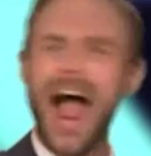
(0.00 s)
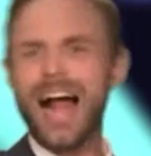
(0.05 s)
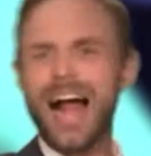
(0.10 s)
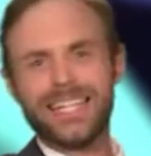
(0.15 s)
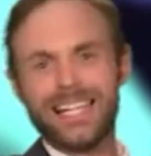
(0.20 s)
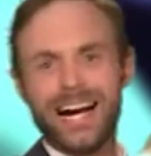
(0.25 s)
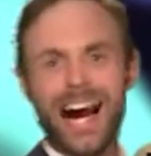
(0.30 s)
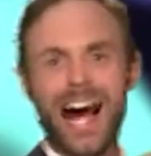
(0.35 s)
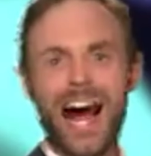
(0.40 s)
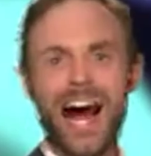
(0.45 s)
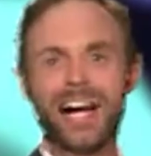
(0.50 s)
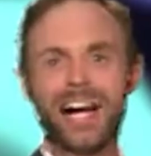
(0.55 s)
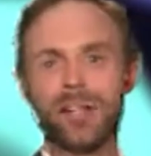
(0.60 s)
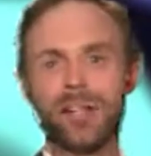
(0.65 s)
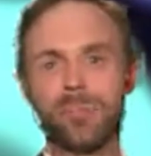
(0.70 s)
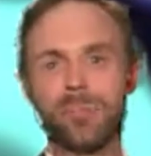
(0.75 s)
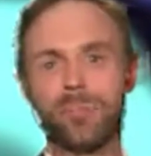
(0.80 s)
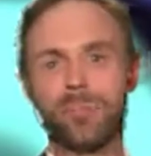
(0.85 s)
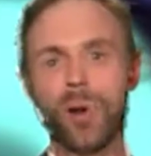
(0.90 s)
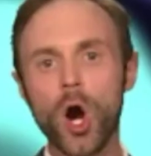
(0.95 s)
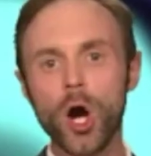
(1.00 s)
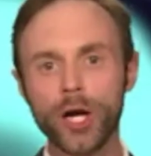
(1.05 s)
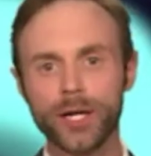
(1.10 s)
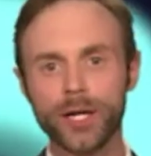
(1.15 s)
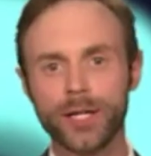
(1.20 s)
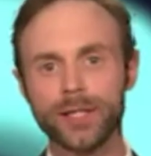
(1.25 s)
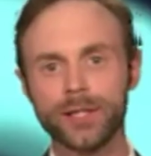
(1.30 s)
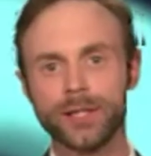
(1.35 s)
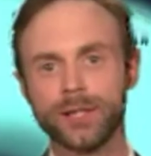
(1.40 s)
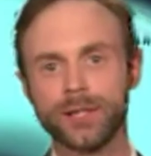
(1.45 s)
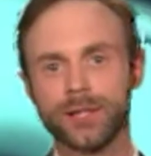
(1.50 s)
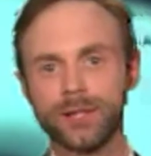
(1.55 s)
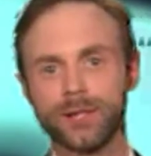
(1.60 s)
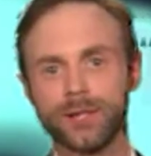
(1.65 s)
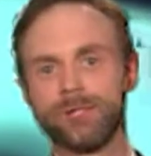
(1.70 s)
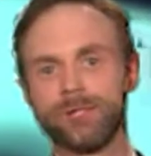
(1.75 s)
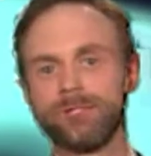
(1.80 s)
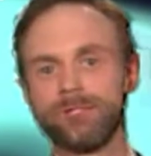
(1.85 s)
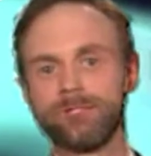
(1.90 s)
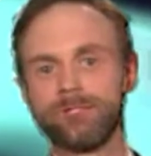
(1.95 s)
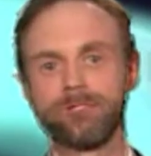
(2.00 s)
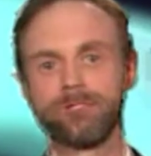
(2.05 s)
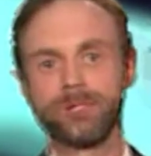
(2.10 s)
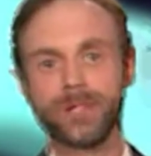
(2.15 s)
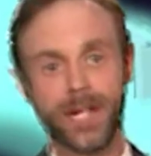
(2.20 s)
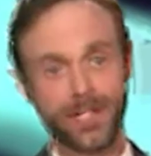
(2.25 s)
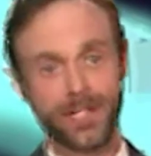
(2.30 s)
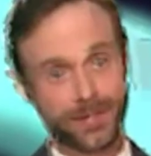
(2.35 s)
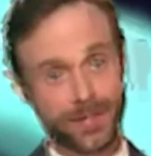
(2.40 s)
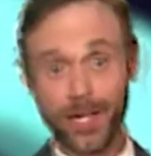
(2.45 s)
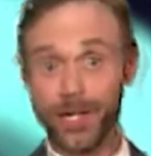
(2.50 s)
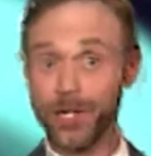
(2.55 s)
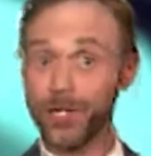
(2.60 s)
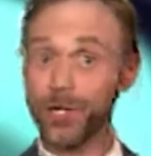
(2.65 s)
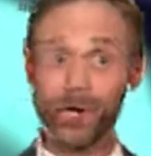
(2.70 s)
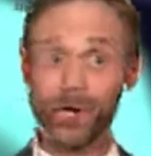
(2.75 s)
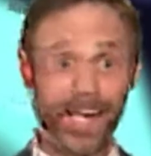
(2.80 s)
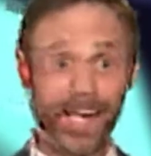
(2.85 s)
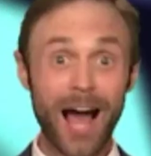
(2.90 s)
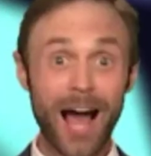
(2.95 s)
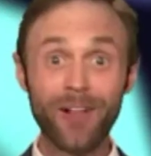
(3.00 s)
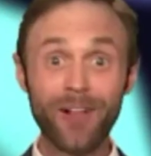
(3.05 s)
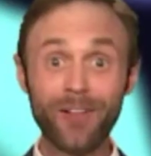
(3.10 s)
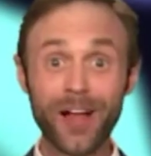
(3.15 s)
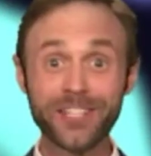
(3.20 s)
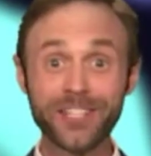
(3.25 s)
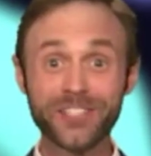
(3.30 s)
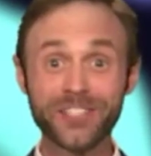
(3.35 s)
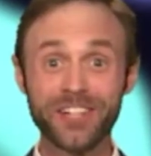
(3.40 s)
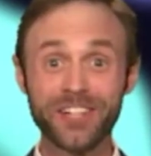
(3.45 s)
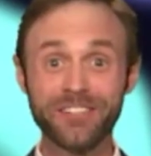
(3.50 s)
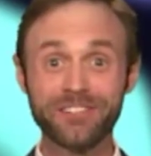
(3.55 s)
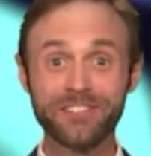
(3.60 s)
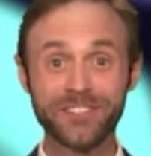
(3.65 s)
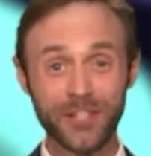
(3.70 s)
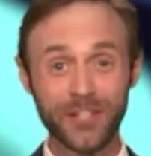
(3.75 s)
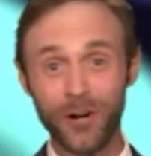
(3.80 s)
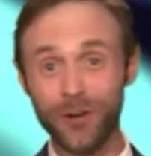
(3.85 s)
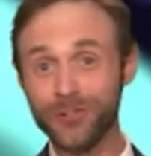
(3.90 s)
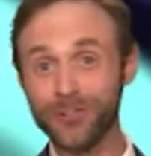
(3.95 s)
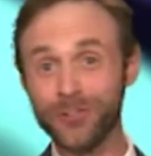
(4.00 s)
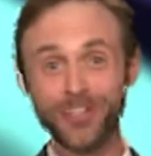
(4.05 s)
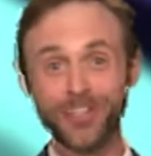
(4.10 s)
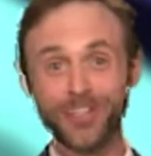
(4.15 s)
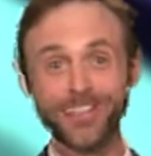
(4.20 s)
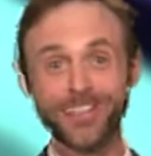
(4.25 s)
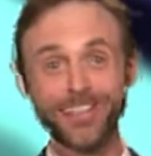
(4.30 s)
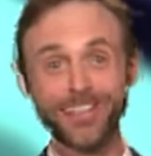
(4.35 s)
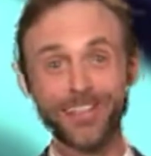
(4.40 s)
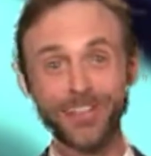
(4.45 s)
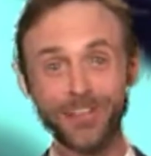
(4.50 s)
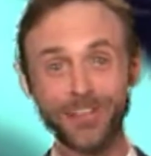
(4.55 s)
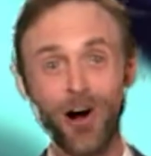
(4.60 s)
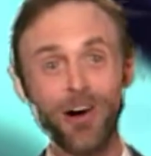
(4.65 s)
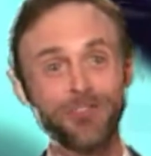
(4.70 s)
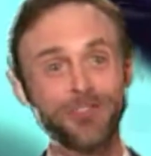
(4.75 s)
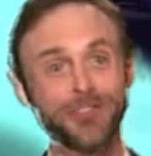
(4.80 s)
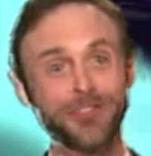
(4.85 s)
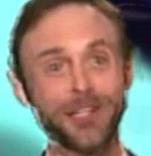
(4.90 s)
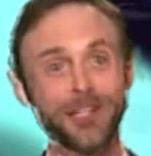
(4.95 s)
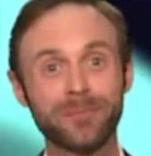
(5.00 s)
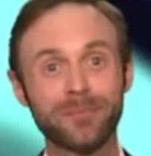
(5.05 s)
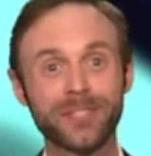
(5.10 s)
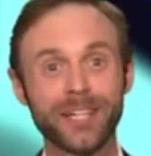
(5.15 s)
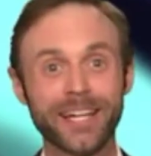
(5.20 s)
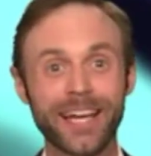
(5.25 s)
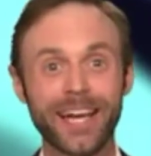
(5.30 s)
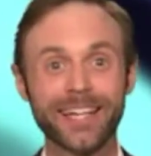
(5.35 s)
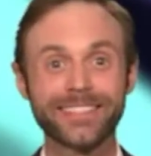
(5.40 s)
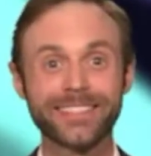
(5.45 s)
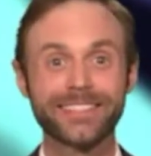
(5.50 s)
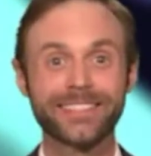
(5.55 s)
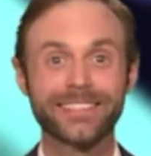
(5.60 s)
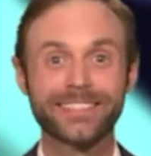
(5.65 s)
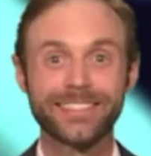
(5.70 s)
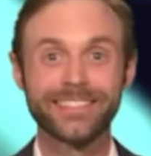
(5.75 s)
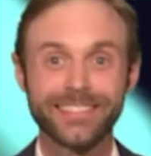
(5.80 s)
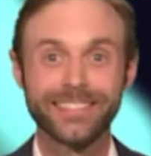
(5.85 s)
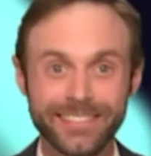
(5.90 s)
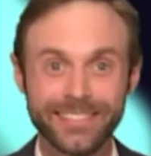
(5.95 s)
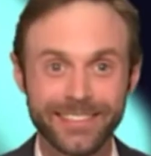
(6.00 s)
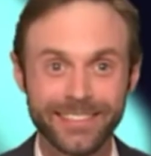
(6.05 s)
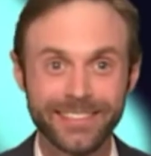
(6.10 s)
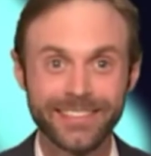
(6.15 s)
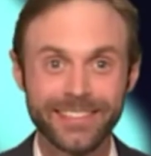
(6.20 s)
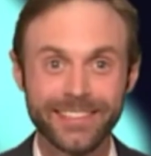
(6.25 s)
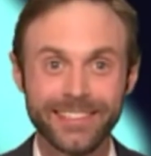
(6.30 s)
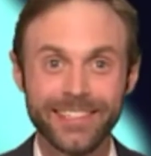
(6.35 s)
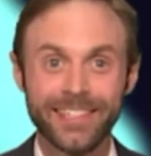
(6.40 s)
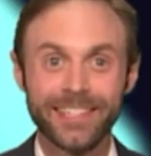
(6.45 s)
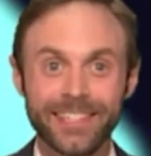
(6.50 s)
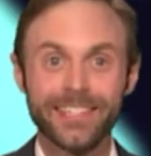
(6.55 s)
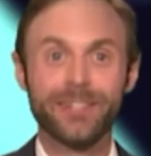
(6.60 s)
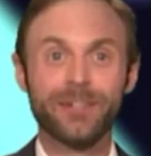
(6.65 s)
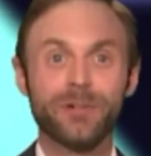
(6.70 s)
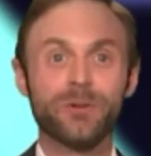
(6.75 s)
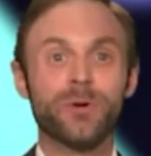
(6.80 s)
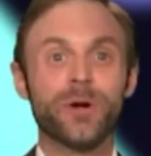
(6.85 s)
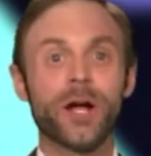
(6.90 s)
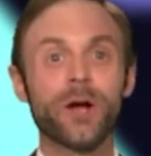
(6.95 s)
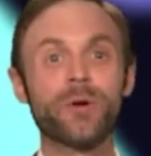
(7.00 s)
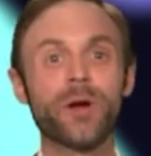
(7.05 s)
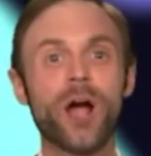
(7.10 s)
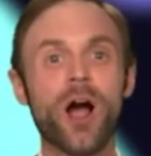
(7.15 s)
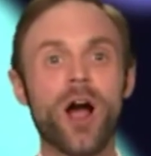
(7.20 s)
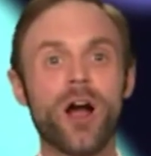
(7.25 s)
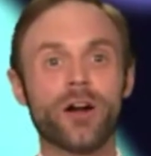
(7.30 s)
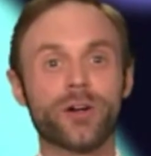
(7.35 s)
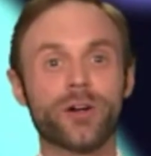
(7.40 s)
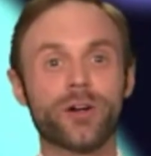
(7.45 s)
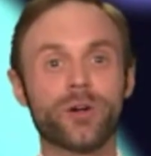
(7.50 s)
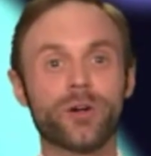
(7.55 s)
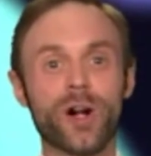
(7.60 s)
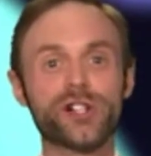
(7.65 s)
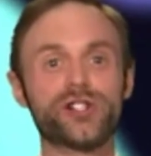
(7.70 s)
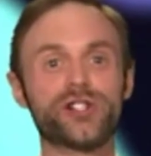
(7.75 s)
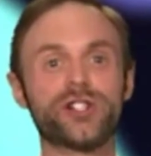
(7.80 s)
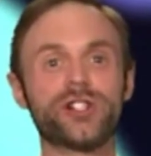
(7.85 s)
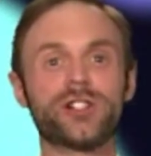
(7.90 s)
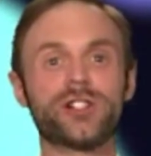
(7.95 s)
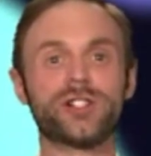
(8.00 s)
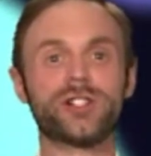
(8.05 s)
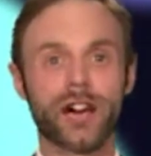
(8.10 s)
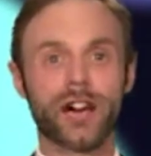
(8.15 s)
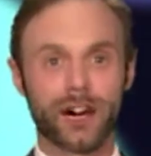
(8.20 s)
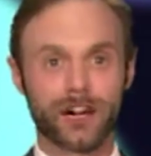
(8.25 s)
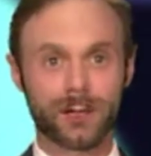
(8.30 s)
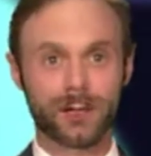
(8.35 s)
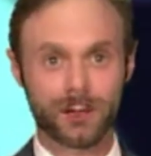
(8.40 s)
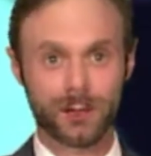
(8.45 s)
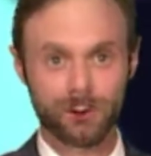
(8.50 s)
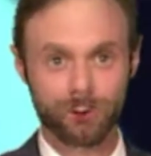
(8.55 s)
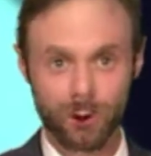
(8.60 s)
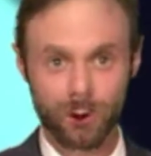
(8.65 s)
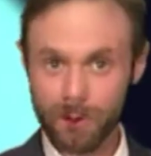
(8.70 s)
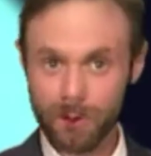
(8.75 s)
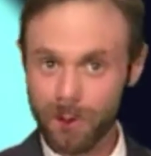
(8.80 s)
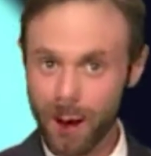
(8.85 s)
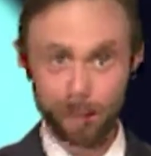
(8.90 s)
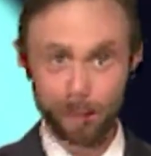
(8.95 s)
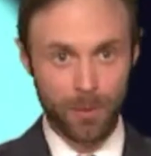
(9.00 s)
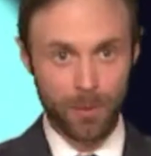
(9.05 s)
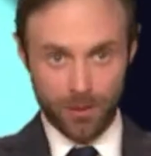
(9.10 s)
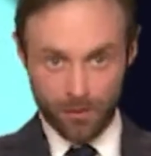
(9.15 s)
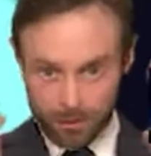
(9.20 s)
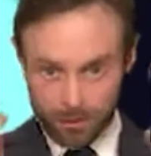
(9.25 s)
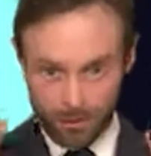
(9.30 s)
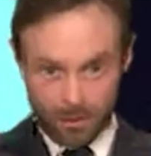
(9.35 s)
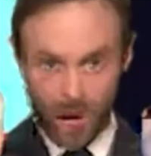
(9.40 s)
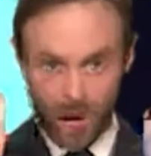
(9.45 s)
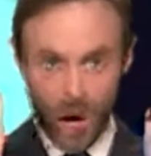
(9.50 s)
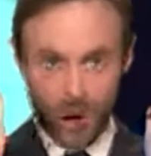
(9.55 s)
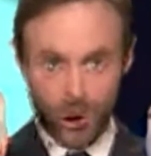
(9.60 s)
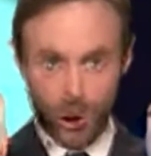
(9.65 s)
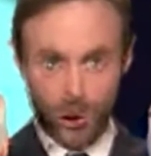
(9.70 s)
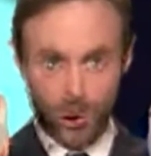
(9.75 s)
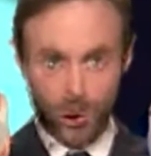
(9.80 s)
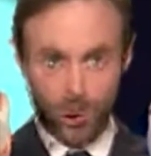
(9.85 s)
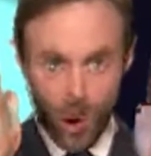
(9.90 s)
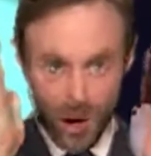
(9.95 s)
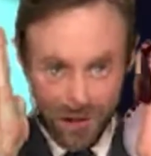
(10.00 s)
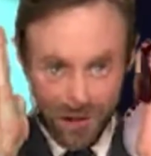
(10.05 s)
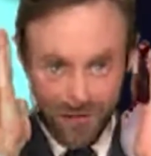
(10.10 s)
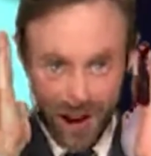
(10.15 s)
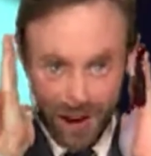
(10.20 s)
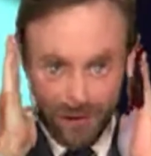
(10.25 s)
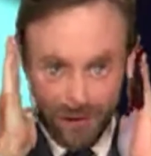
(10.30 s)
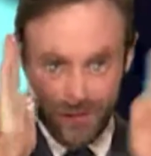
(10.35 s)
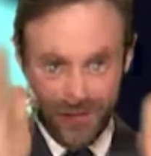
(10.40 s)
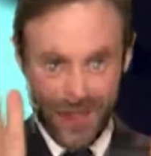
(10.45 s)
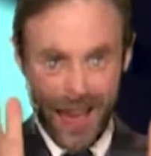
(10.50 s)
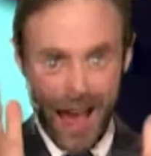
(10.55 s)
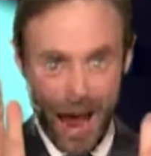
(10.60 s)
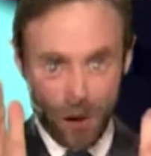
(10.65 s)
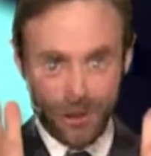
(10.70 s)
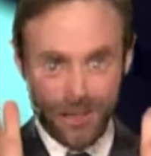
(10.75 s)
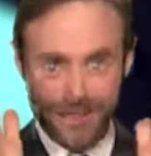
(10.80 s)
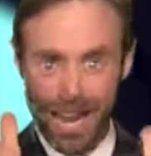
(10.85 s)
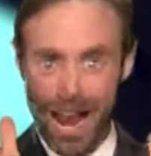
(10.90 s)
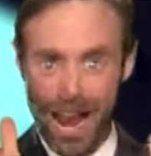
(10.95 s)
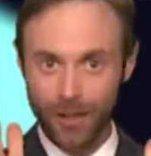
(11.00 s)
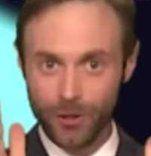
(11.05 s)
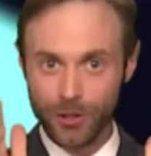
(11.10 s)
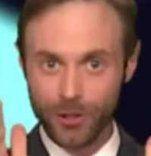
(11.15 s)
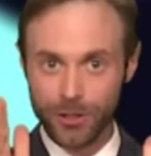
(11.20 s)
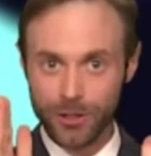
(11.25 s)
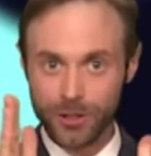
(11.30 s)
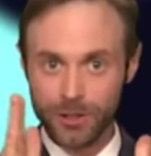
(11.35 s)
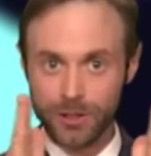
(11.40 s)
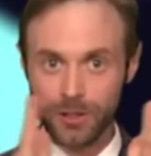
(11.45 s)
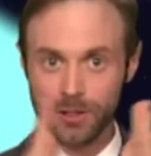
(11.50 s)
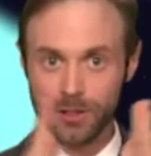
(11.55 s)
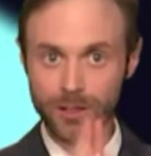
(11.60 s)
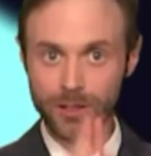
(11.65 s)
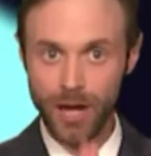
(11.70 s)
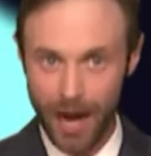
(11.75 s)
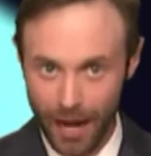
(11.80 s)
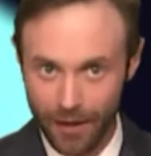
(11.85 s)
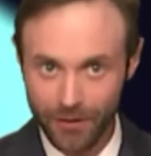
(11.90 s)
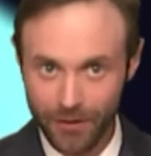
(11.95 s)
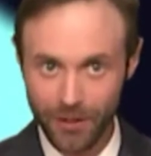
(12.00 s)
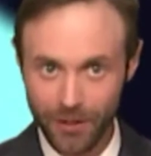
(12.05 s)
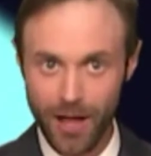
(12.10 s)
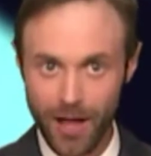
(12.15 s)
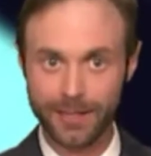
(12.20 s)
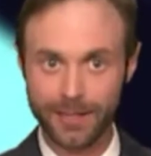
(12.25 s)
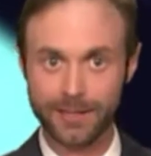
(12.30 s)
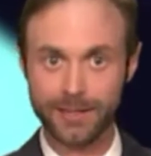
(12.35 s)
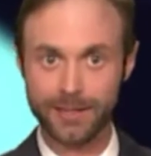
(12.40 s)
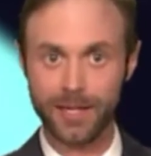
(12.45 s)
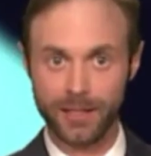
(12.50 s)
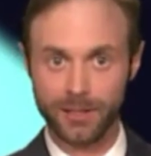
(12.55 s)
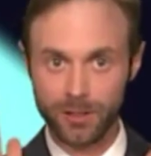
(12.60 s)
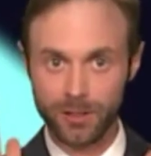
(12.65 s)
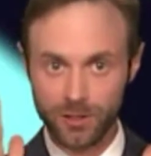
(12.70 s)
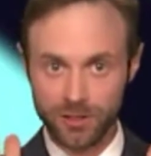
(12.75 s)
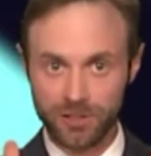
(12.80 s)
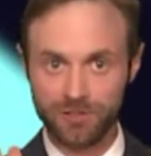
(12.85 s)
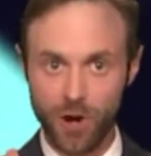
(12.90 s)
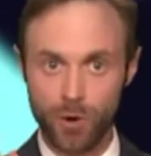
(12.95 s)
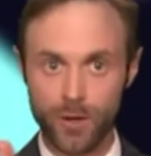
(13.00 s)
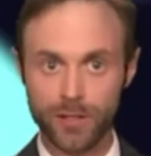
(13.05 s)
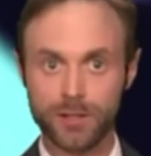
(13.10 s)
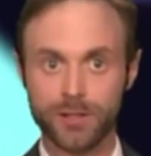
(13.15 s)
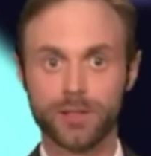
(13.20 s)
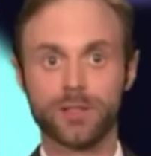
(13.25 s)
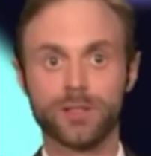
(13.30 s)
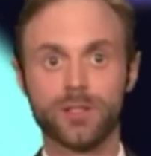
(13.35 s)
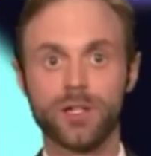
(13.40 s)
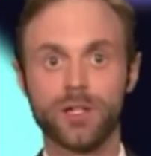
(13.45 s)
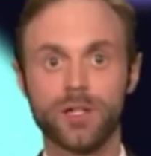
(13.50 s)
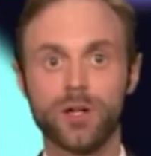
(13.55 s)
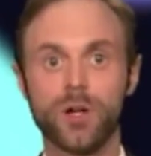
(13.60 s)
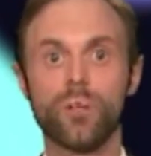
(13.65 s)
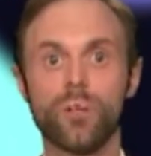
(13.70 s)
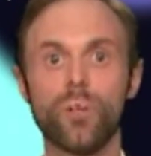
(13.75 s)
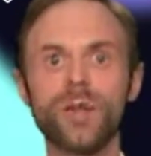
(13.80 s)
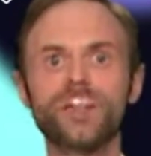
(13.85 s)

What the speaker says: Knocked it out of the park. That's how you know a gal likes you, if she holds your golf clubs, I guess. Here we are, question 6. Remember, $125,000 on the line tonight, so let's focus.